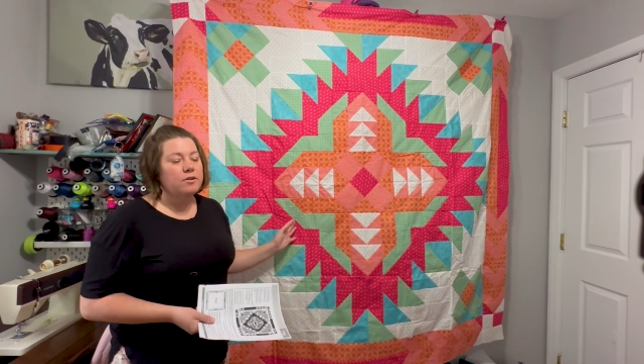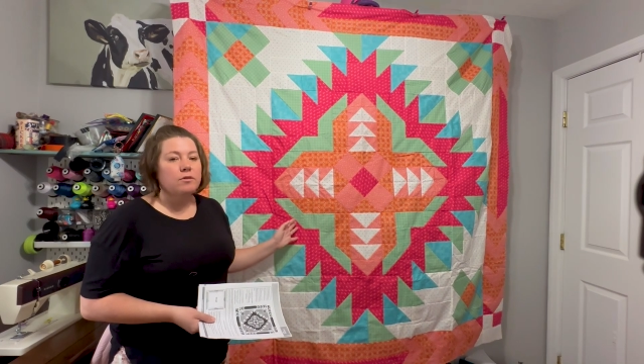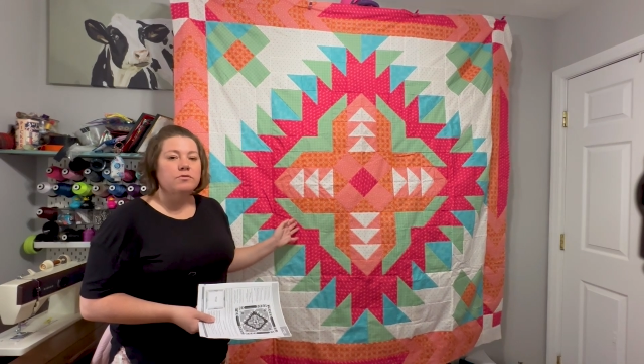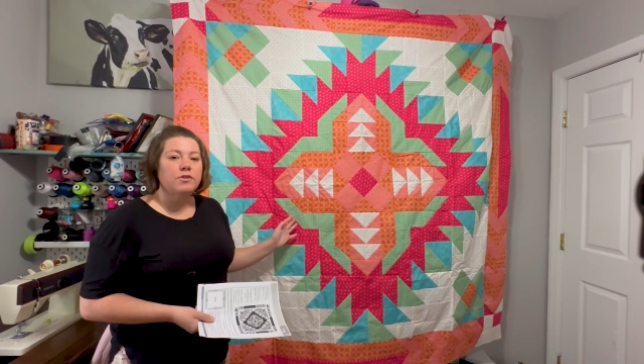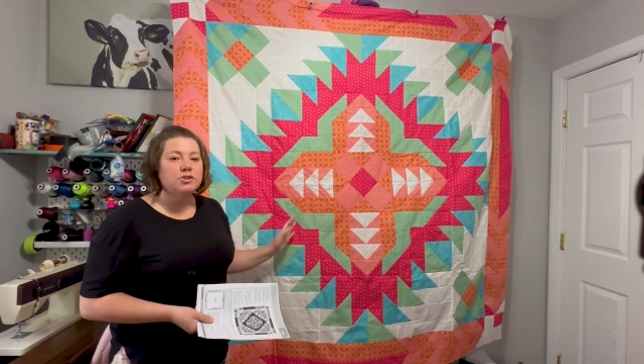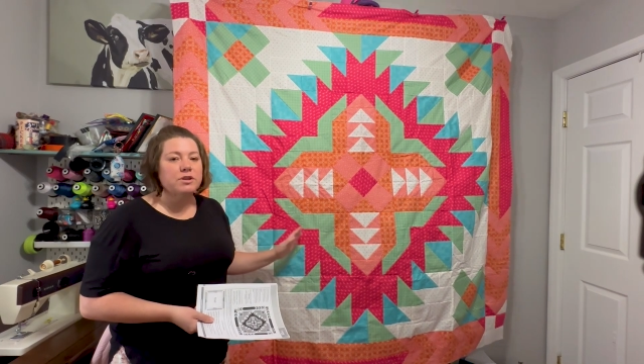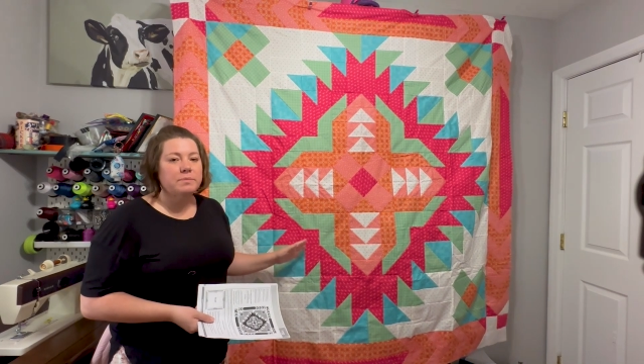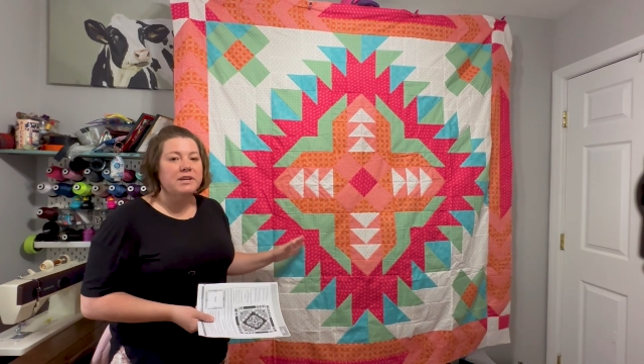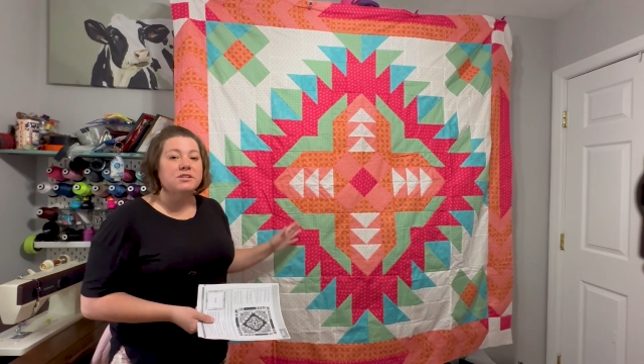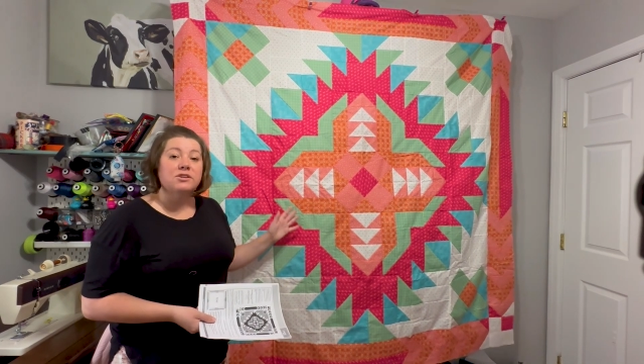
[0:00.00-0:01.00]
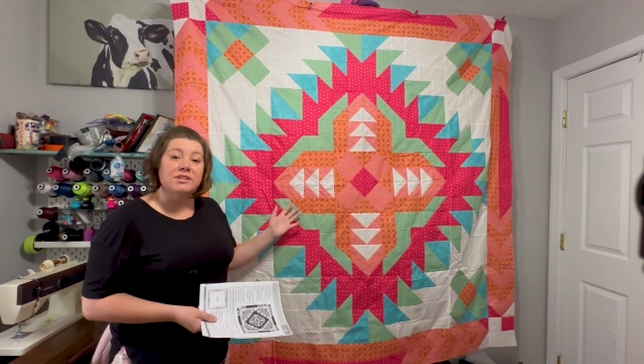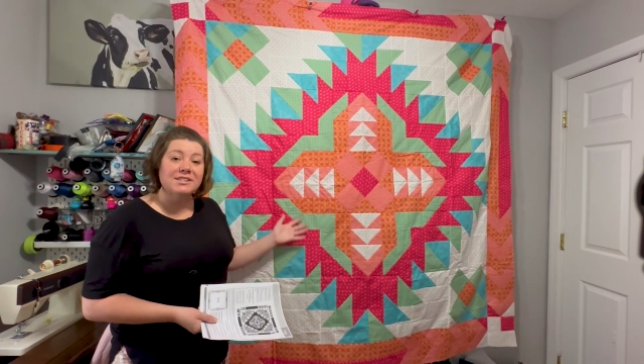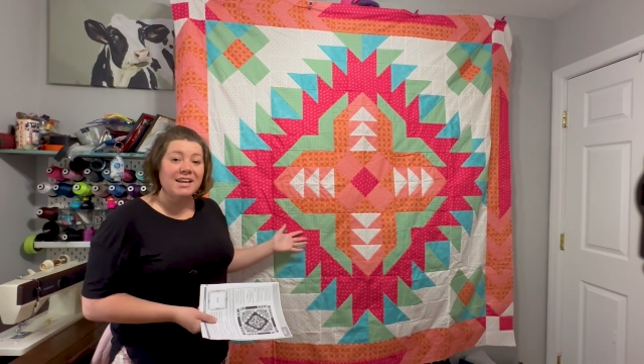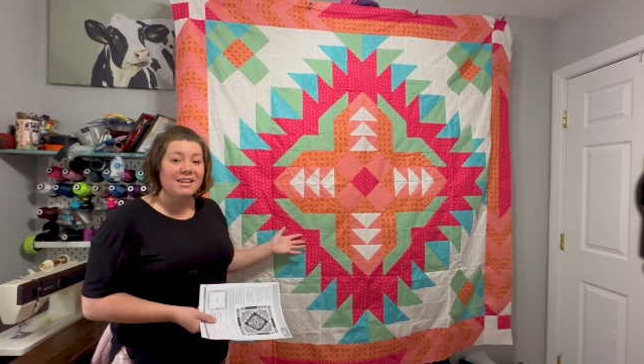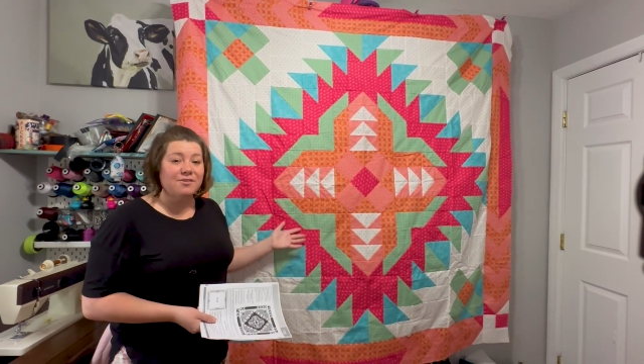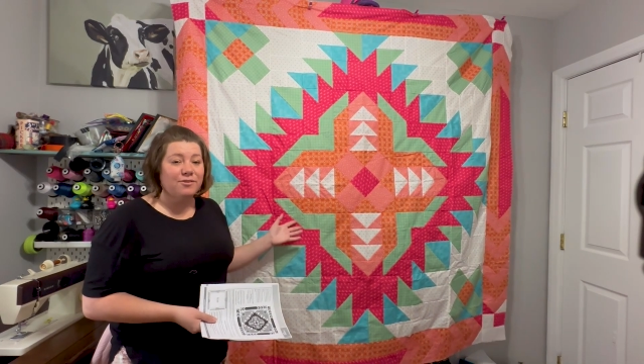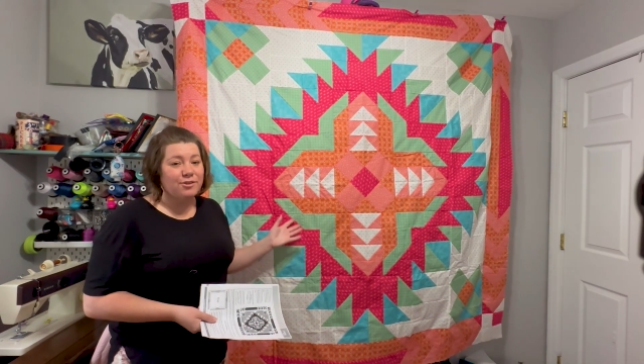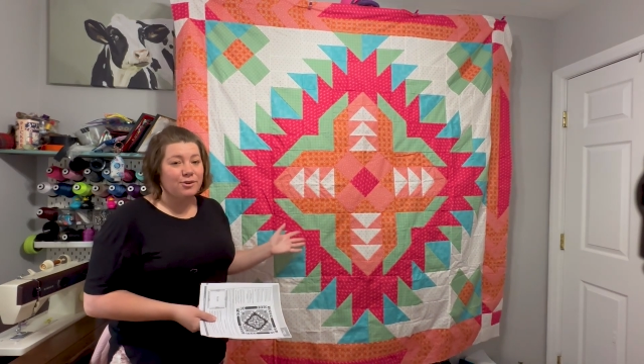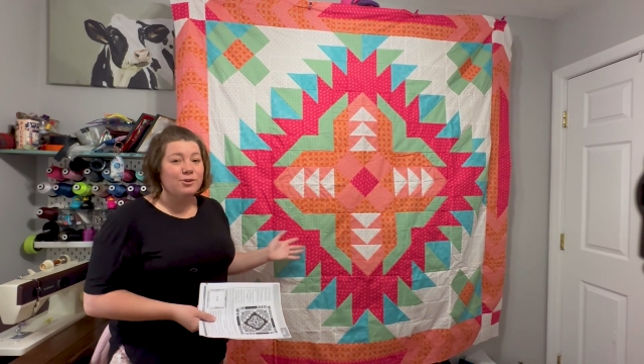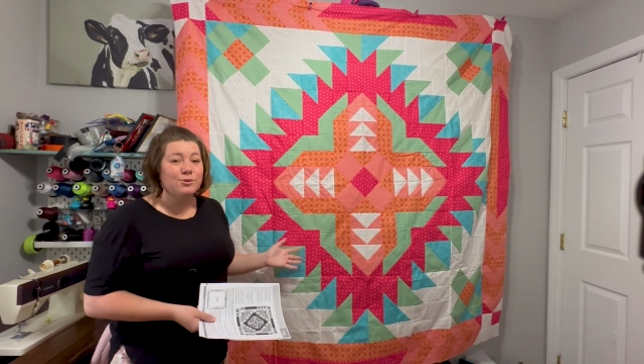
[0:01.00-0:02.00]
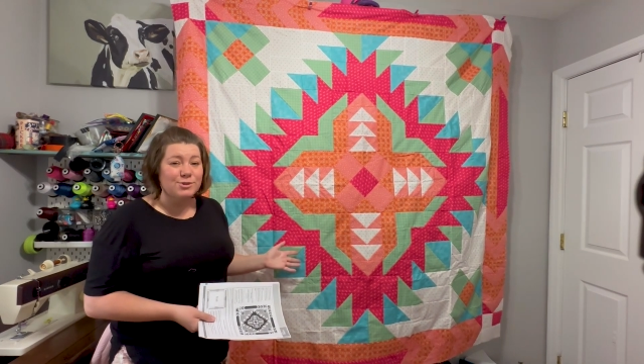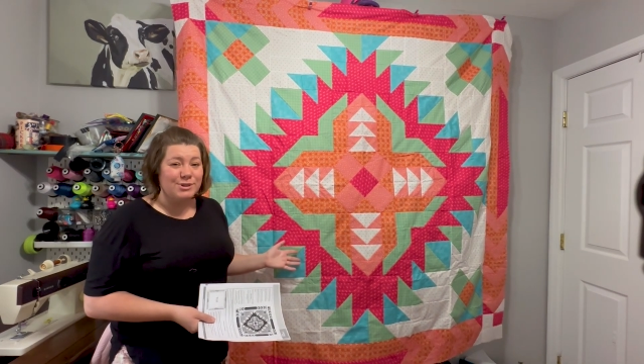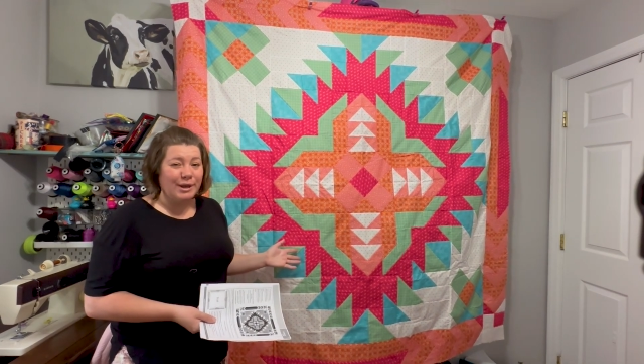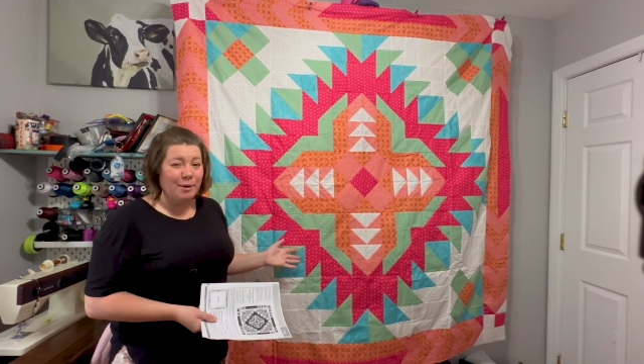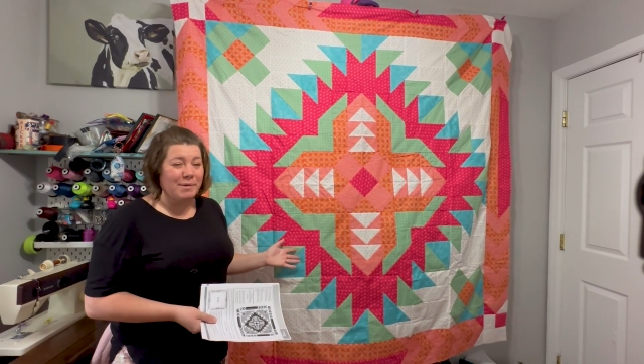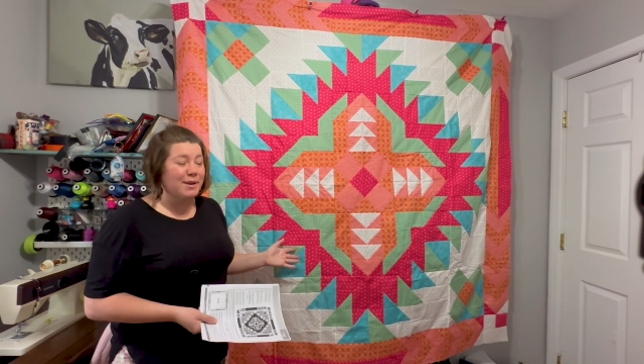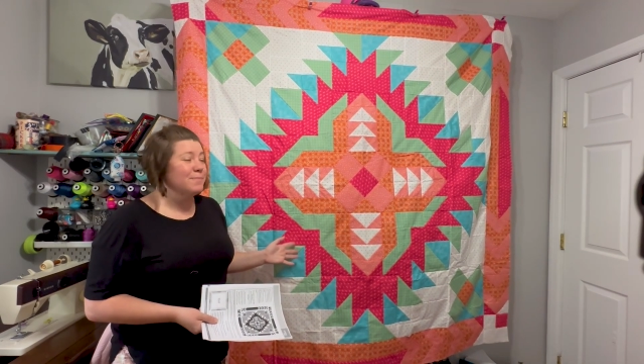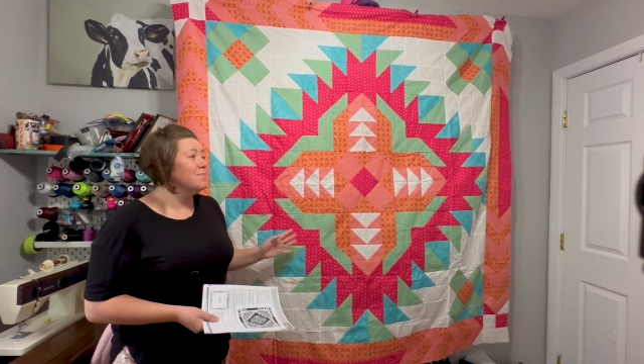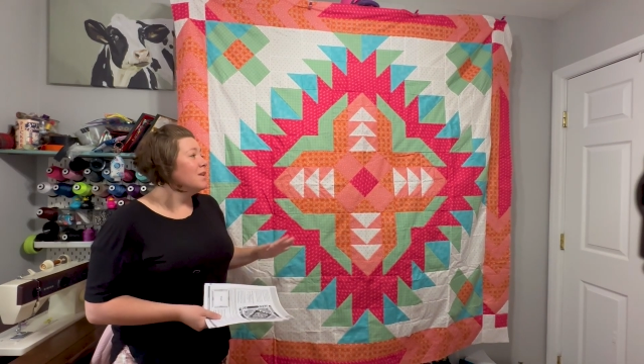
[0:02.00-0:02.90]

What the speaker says: frustrated because they're excited for their clues to come in.